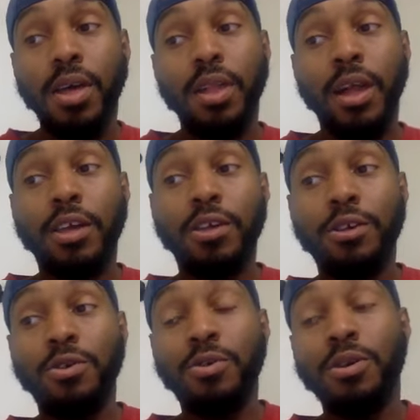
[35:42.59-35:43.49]
Like,
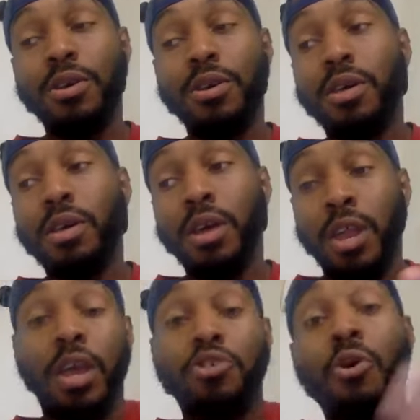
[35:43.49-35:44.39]
and
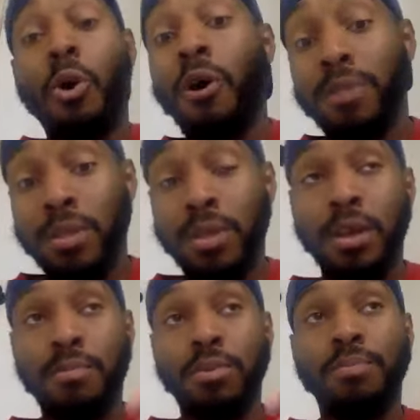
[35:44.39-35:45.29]
again, you're on the
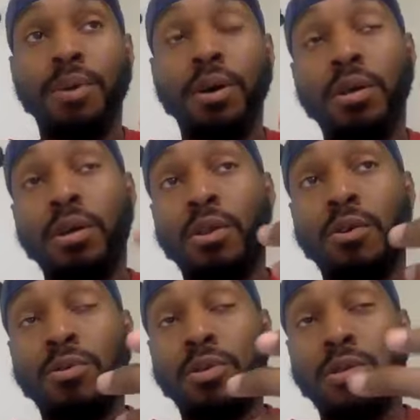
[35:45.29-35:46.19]
teams, but
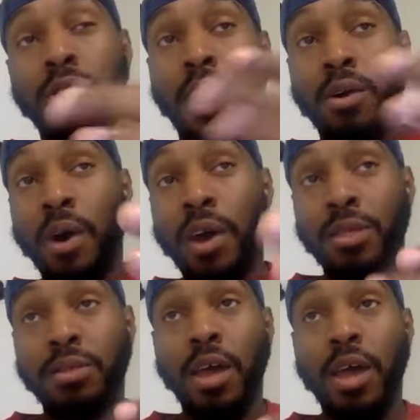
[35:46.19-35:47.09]
it's just not quite
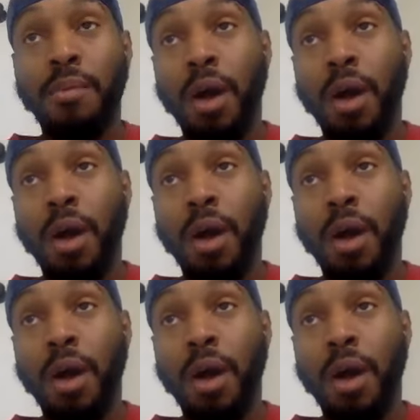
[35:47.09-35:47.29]
the same.